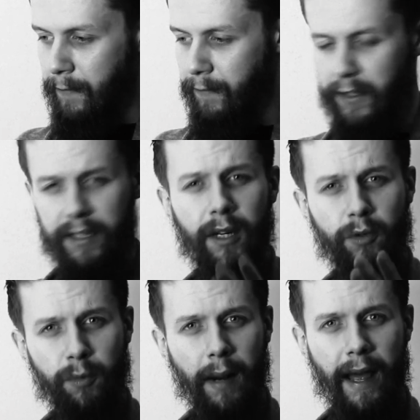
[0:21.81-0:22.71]
Things didn't go
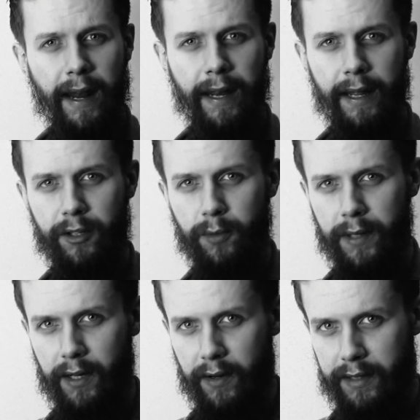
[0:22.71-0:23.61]
to plan.
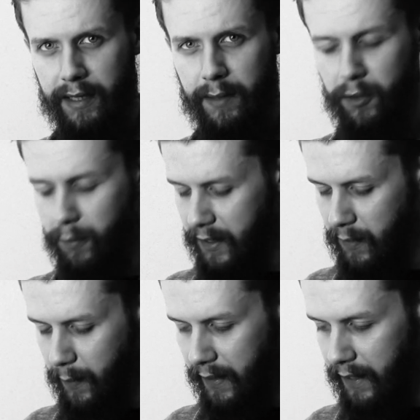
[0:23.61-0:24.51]
2019 was meant
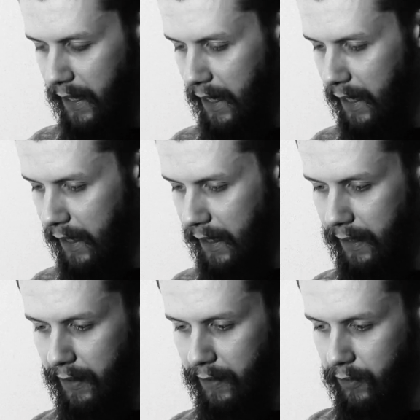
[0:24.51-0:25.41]
to be the year
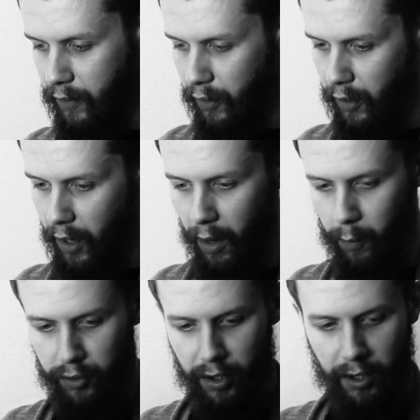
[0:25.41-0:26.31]
that I
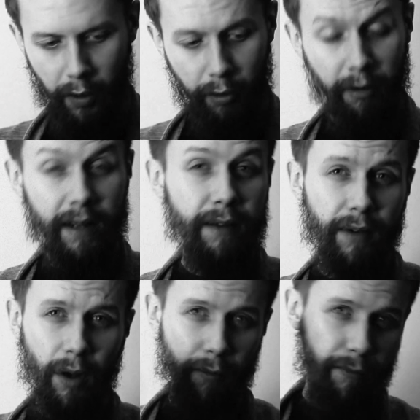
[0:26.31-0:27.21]
was going to go creative
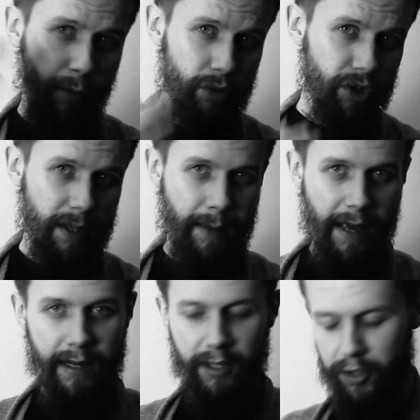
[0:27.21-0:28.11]
and go full steam
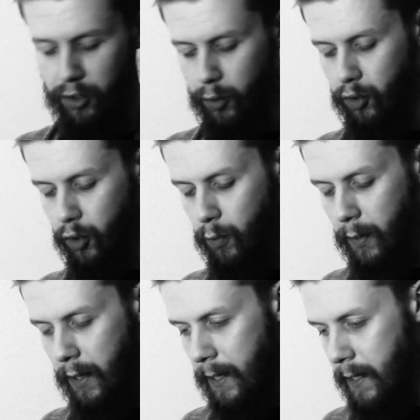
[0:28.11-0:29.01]
ahead into YouTube.
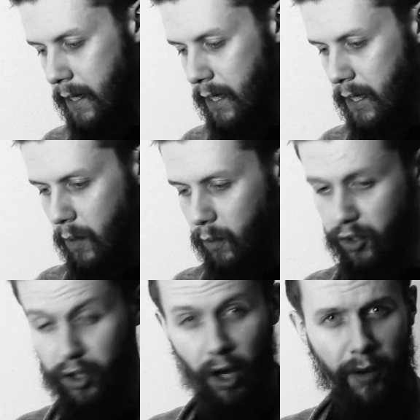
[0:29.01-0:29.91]
We
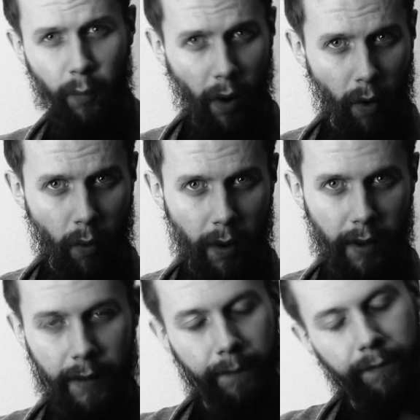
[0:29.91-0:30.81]
started well,
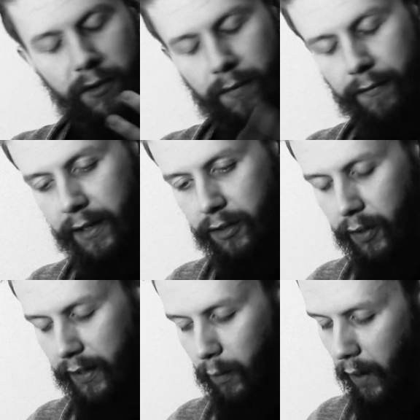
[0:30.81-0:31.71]
some things
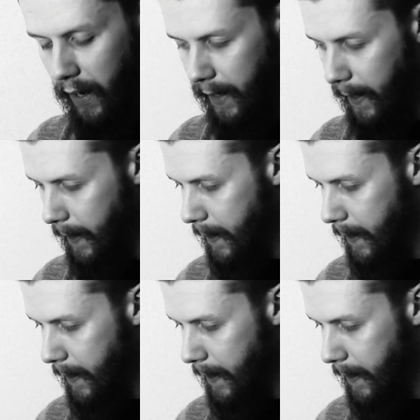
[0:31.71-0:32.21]
got in the way.